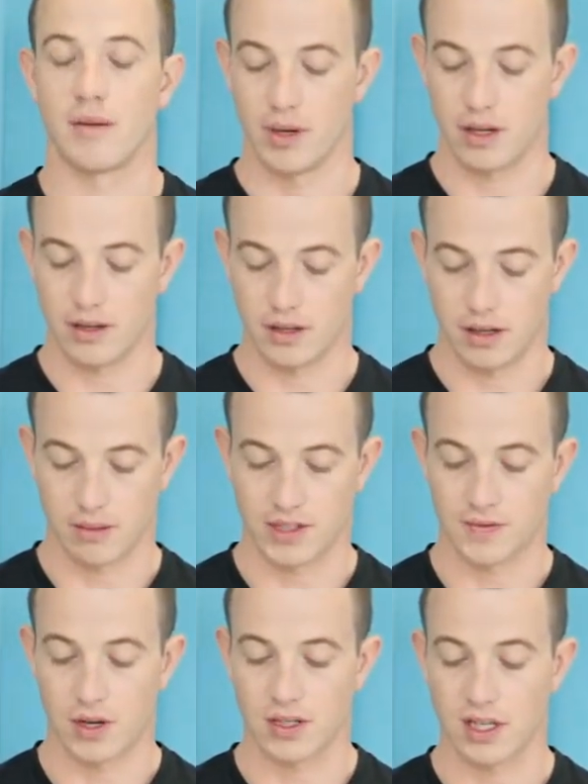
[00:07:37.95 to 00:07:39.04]
but as
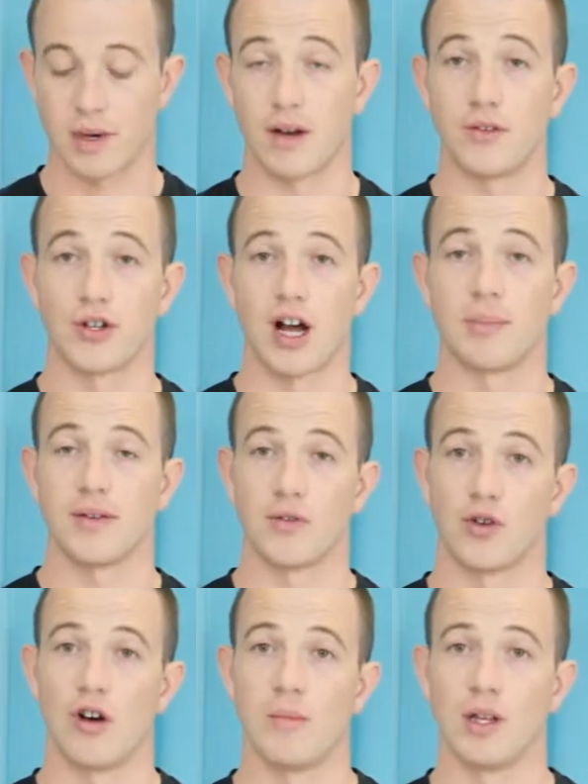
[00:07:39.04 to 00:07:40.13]
far as the amount of drops of
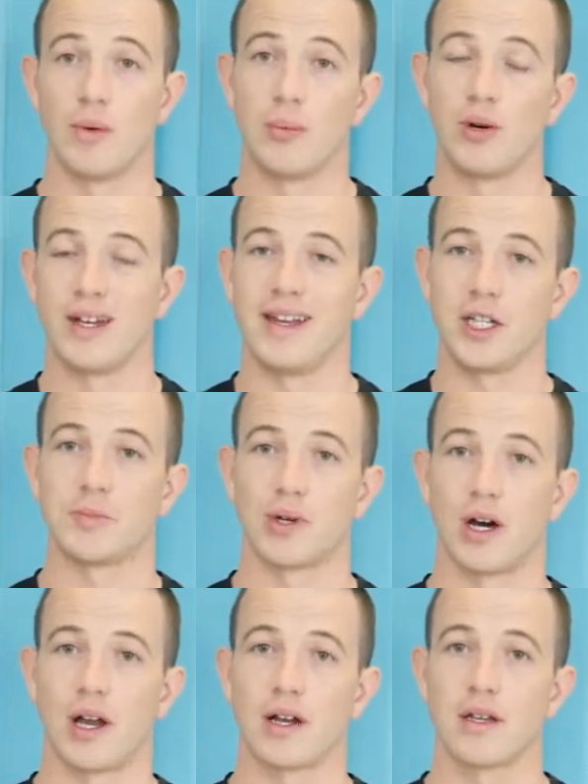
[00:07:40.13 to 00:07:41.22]
aroma that we put in each
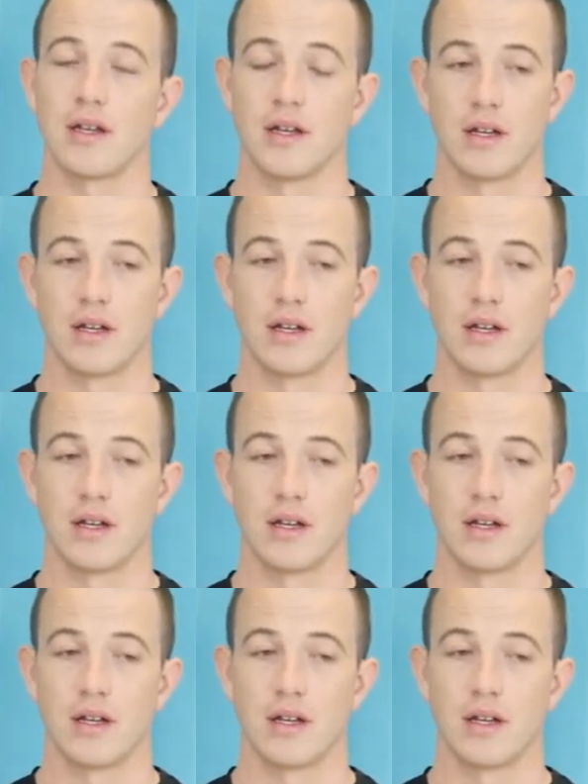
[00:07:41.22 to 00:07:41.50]
product,